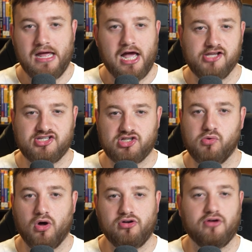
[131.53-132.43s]
a
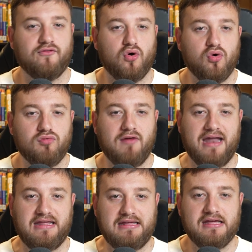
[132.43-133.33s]
squad of
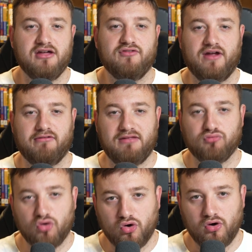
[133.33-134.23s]
already very raw,